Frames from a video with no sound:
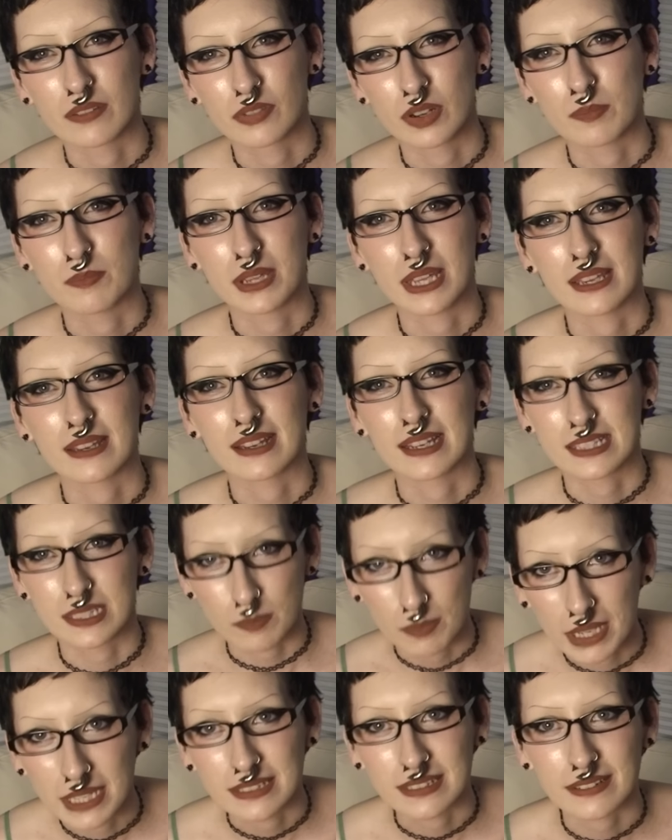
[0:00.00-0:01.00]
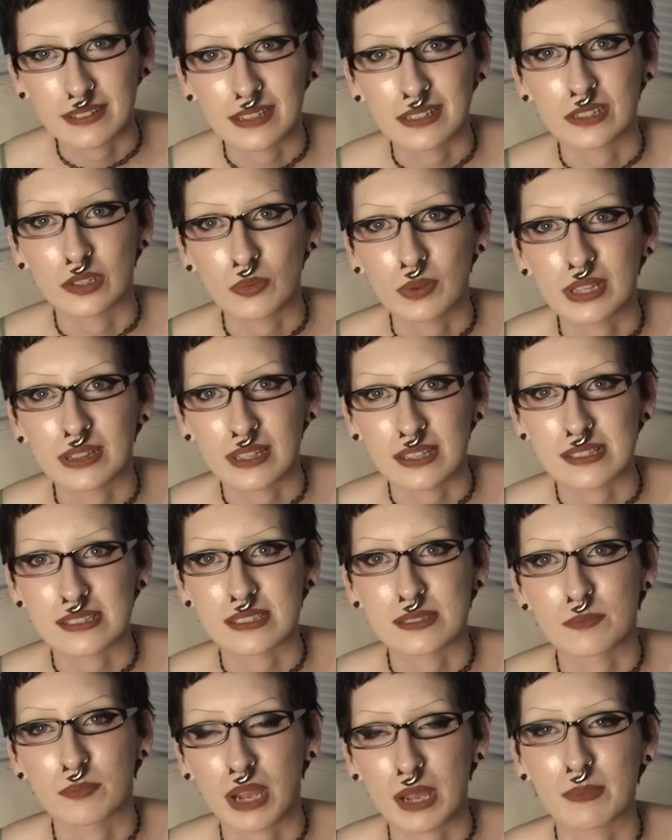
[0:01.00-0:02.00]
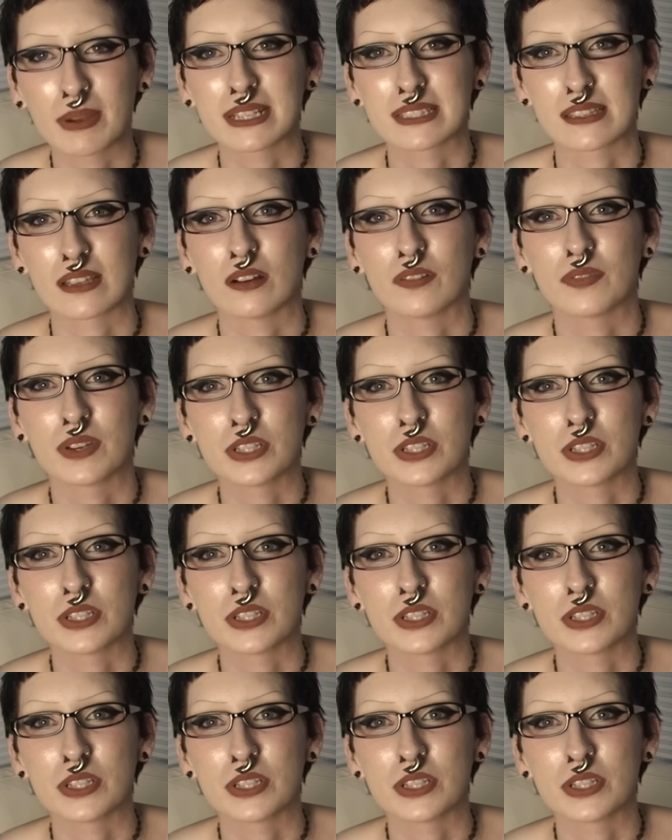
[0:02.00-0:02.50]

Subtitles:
from being independent and doing things by myself.